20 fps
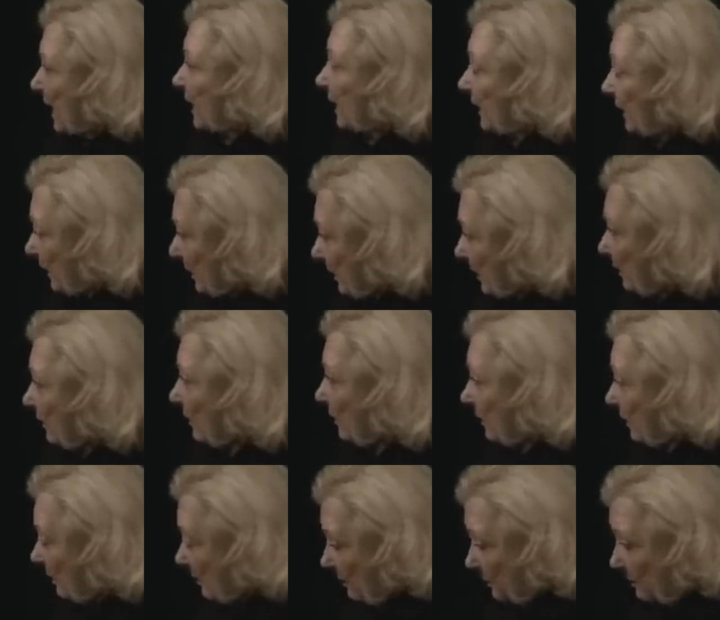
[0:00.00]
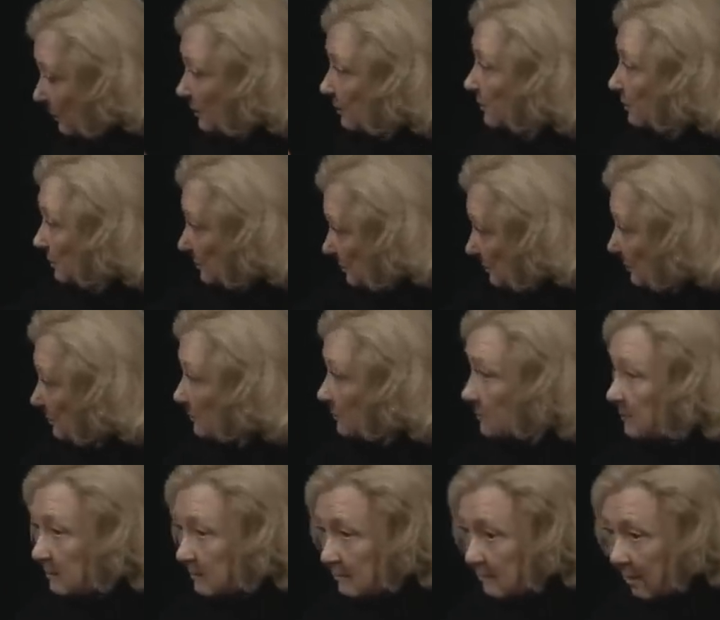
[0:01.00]
Now, my father did participate in
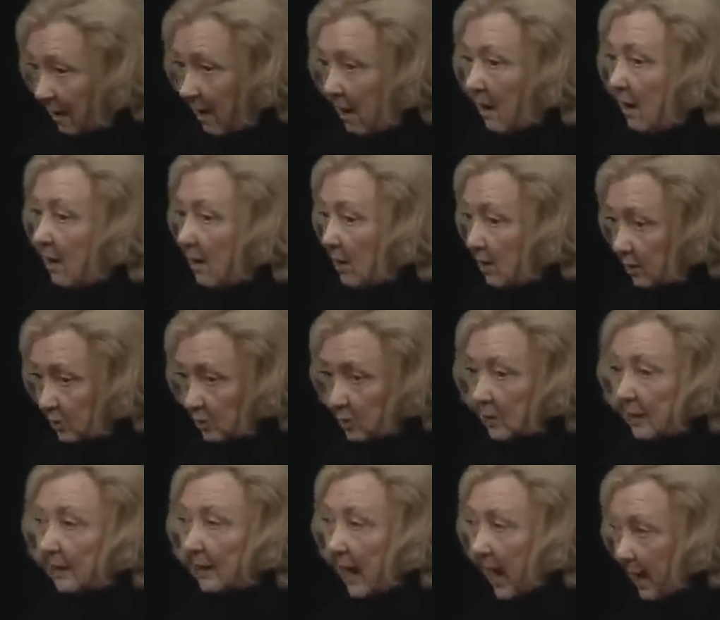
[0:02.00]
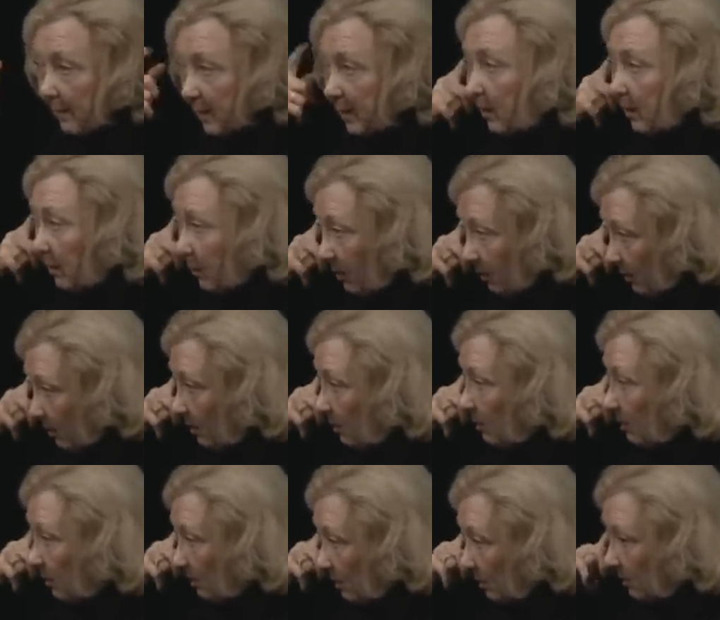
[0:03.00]
DPN he participated in the march to
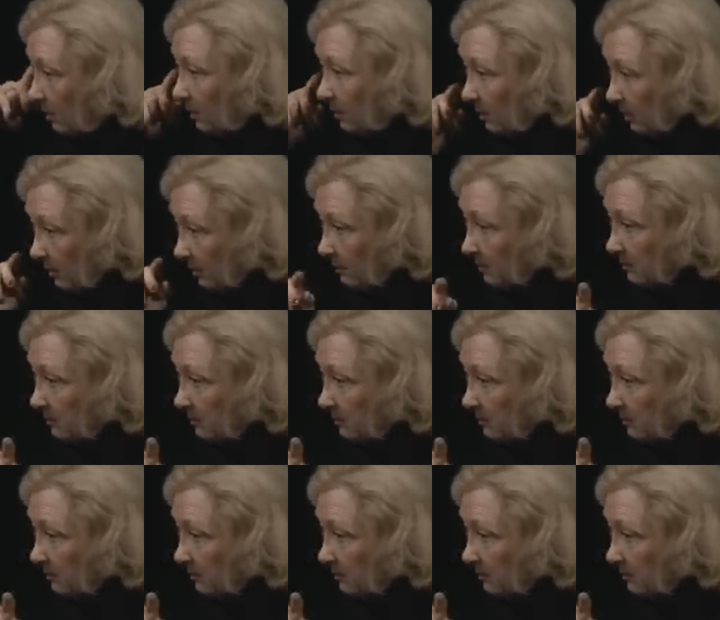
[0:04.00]
the Capitol.